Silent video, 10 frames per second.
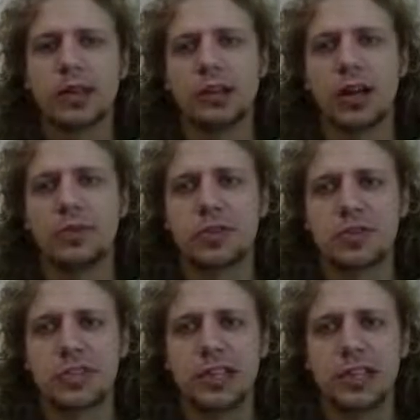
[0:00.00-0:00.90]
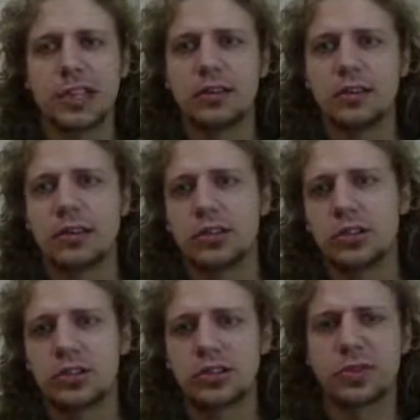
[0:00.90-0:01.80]
You'll often see,
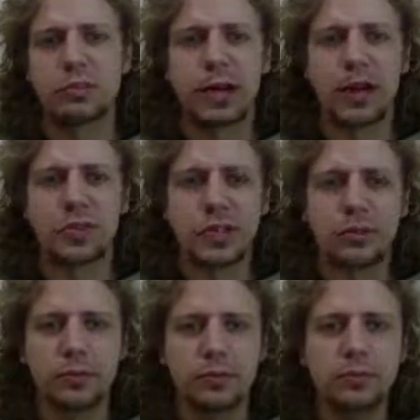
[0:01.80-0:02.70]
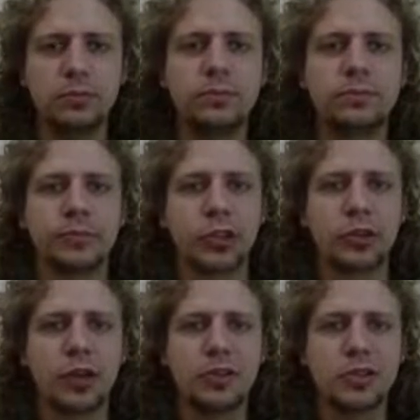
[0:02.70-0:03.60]
just for comparison,
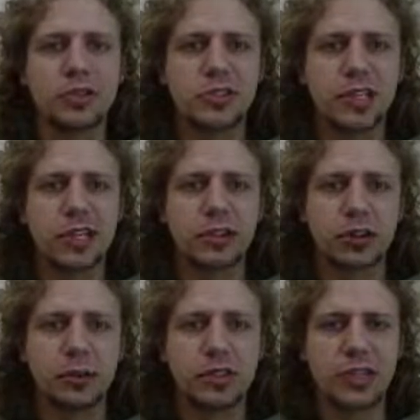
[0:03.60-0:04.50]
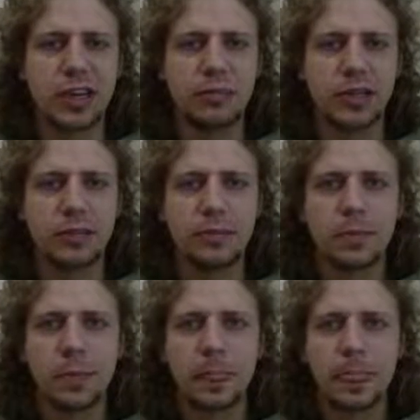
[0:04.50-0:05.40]
you'll often see in the Queen's Gambit,
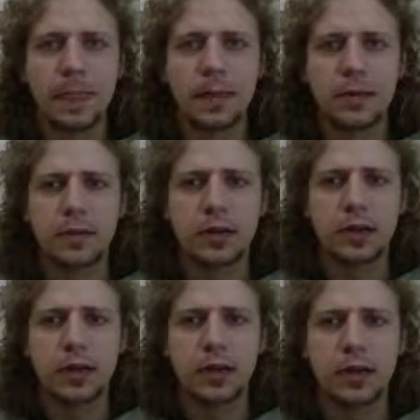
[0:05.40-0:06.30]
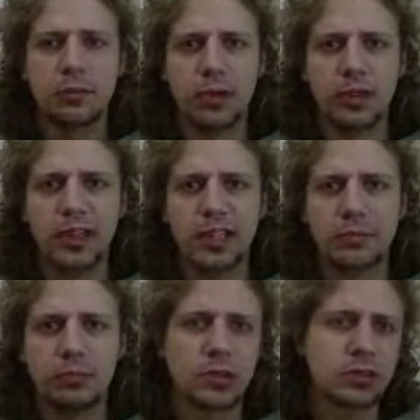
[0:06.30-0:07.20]
I think,
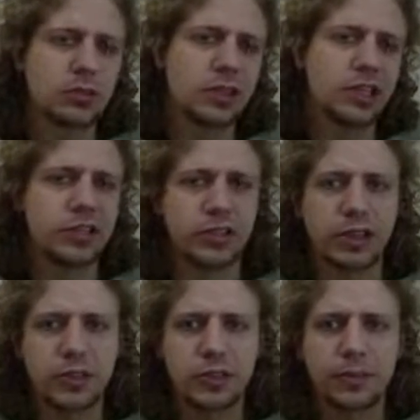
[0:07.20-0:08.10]
let's look at e6